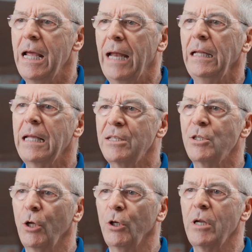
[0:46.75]
And it gets
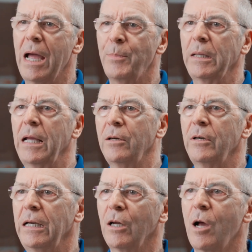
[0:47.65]
done on
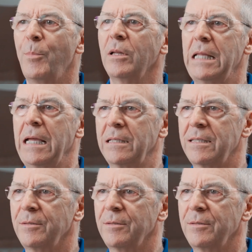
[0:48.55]
HiPerGator in a couple of days.